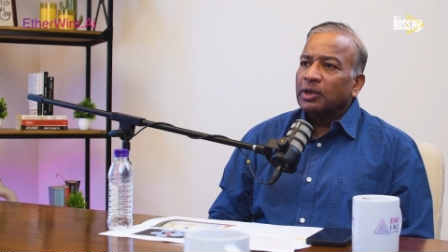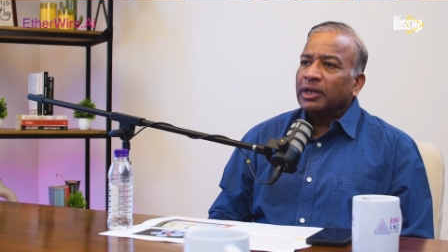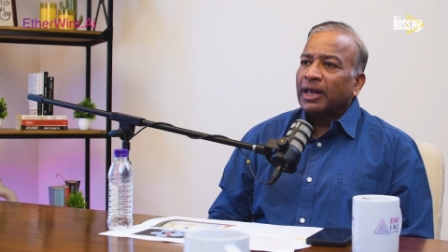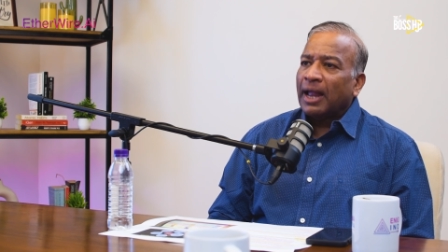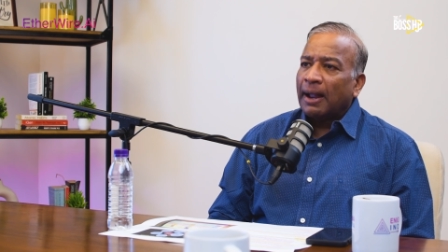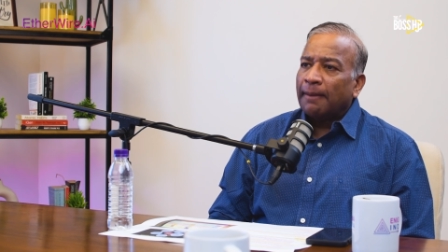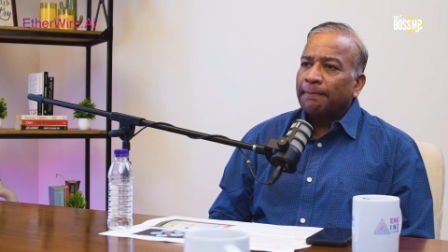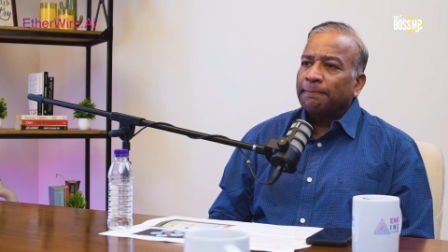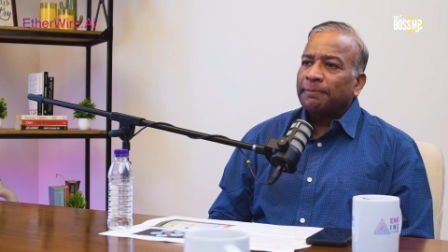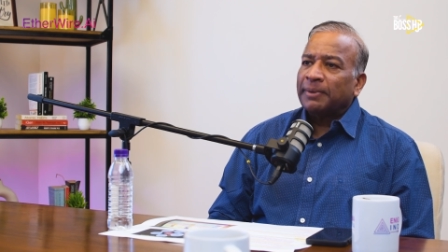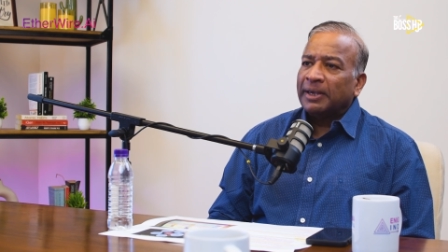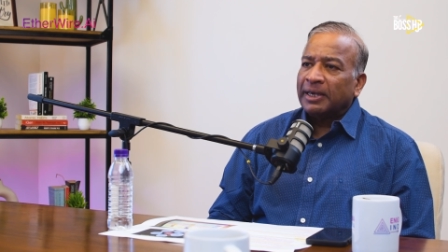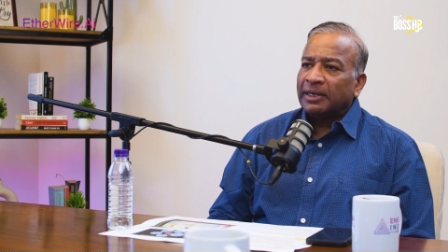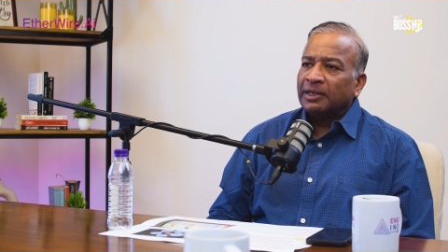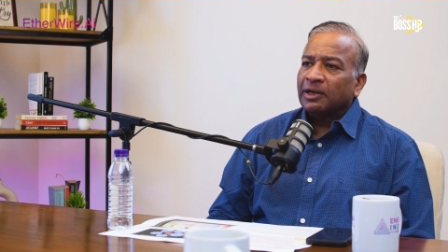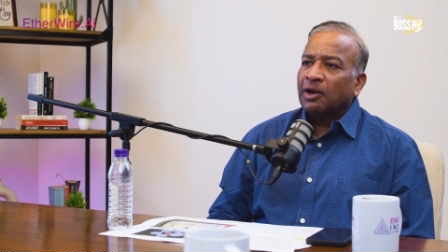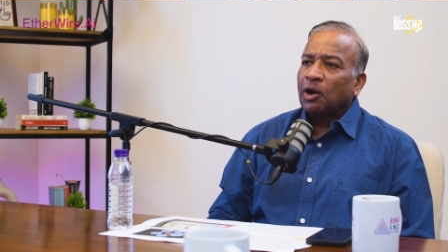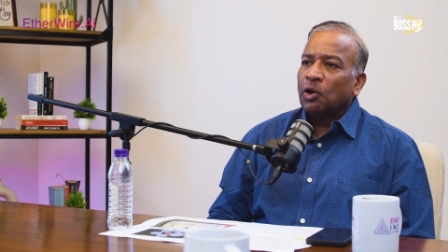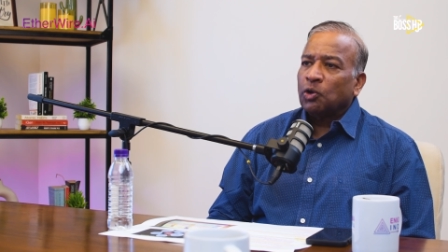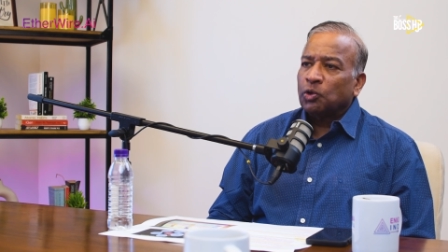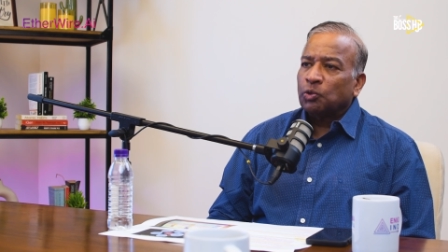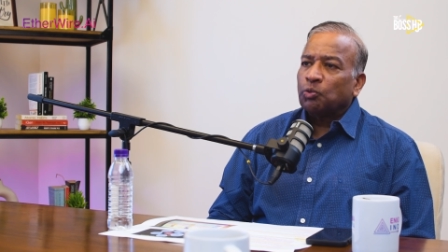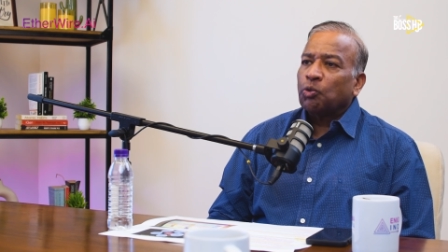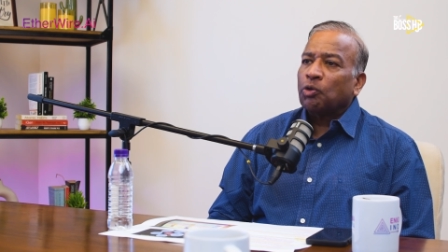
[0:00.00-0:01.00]
campaign
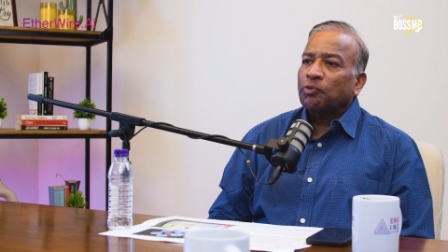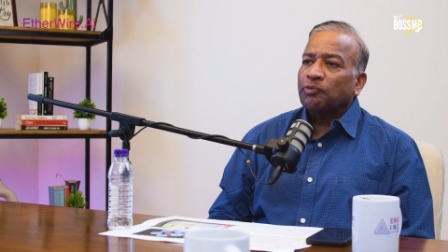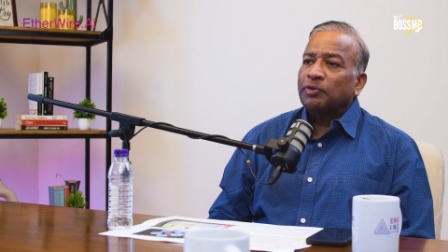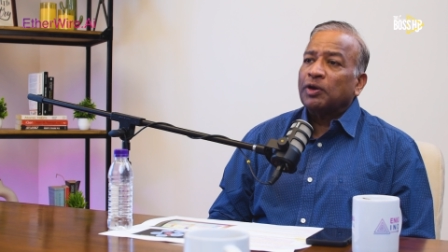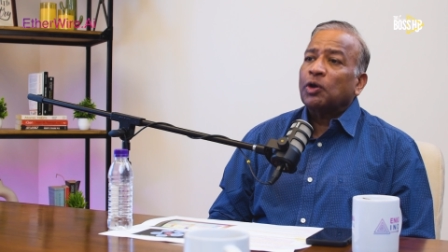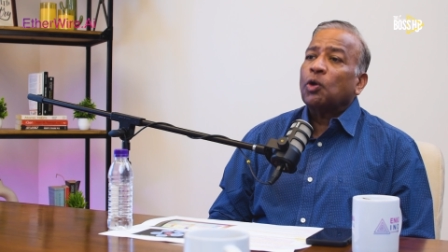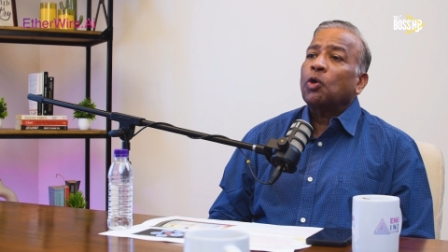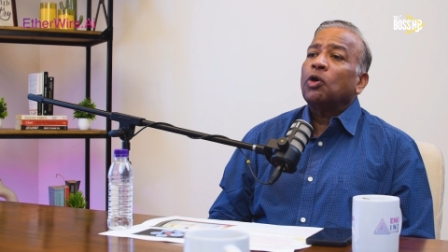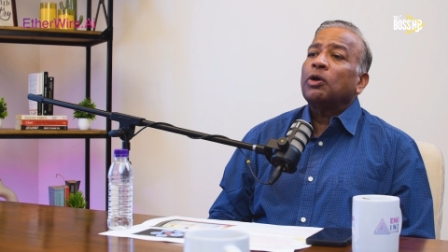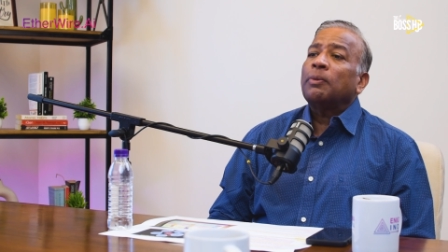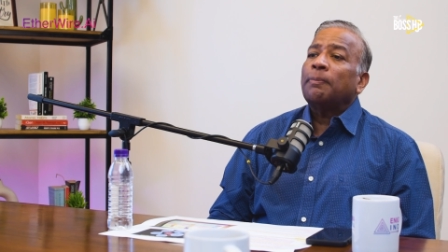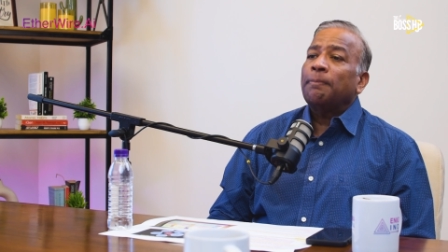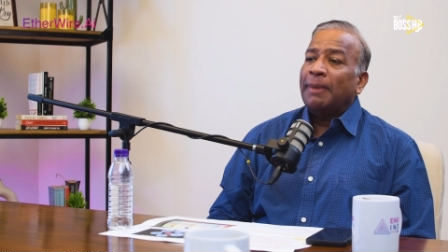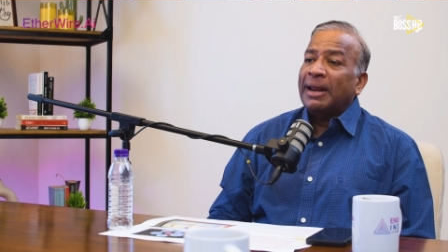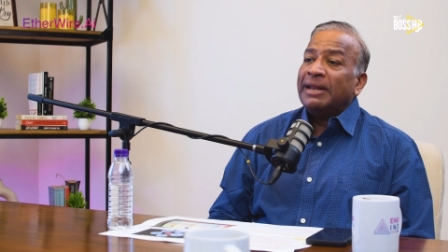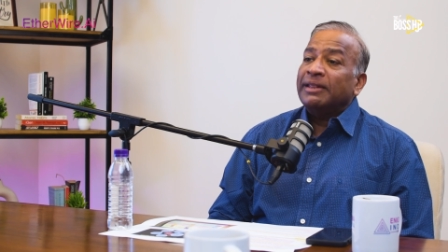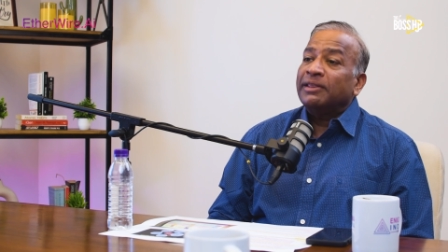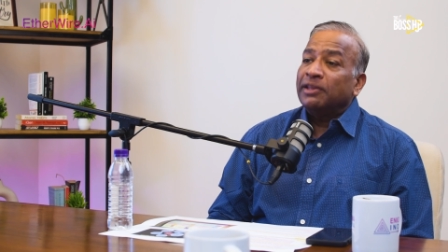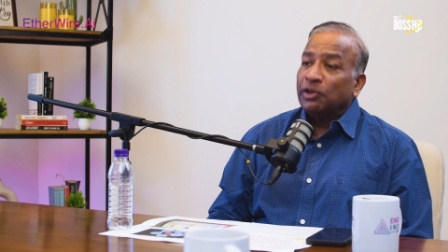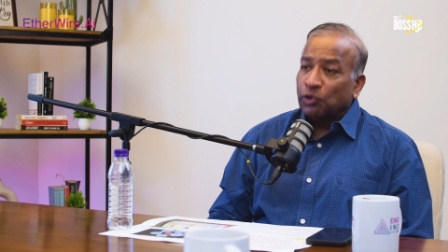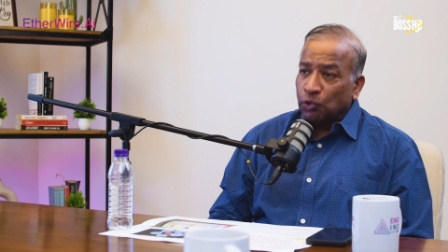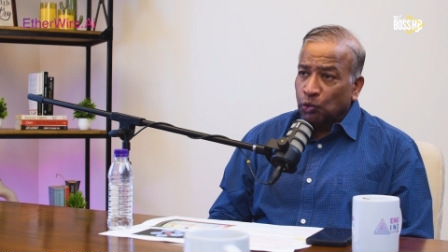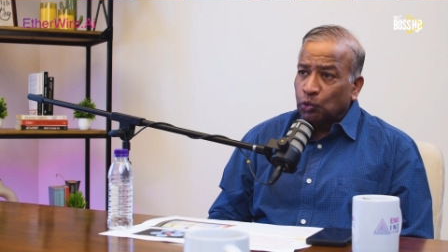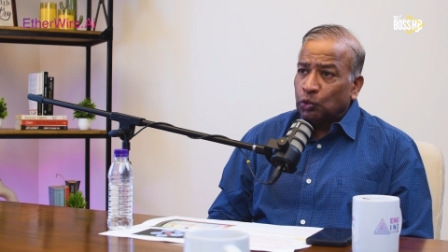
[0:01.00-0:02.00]
around what we call
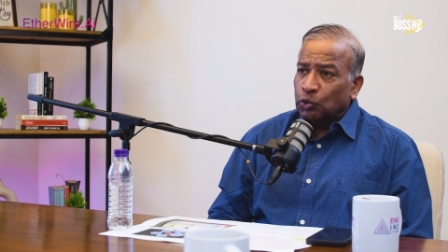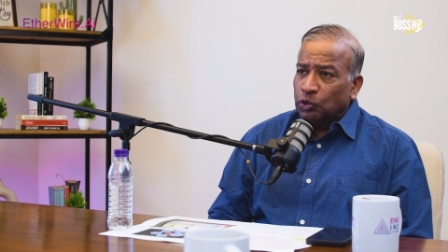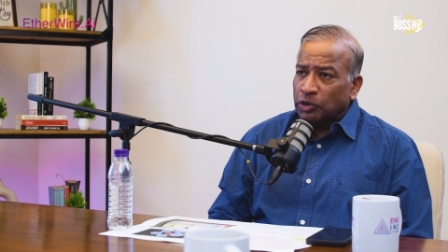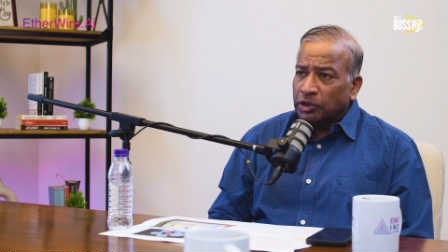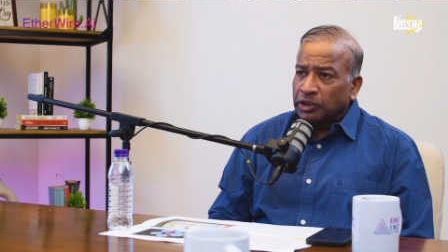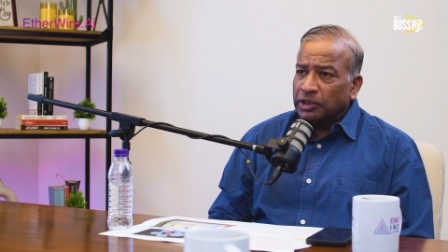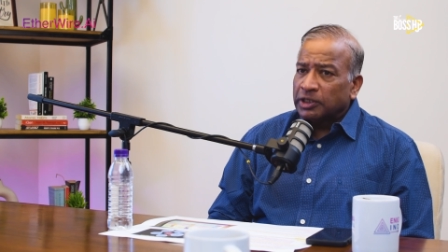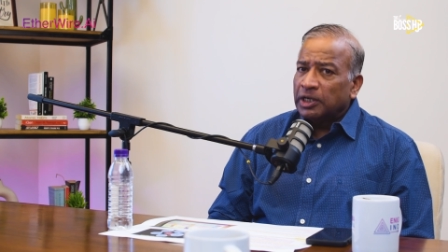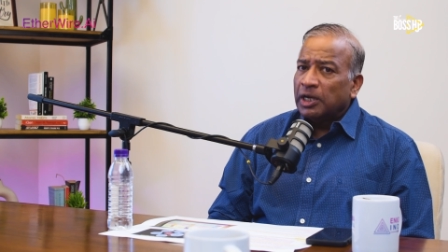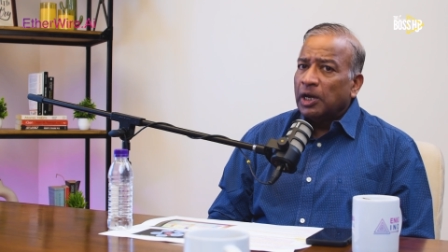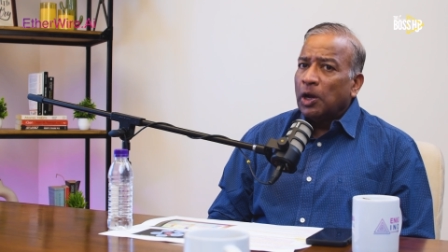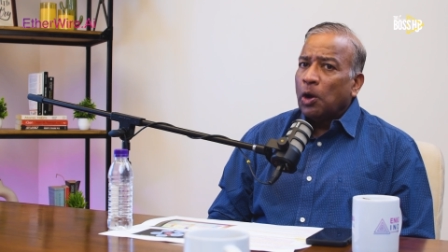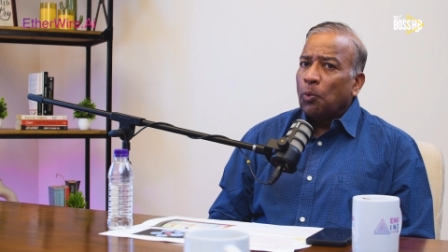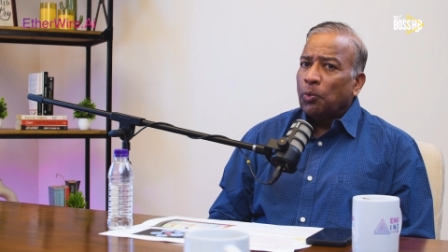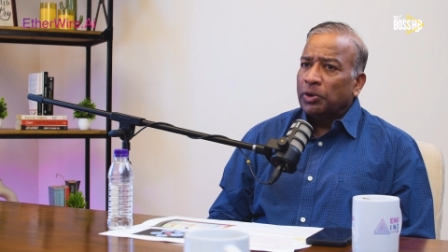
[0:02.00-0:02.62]
Bend the Rules, hmm.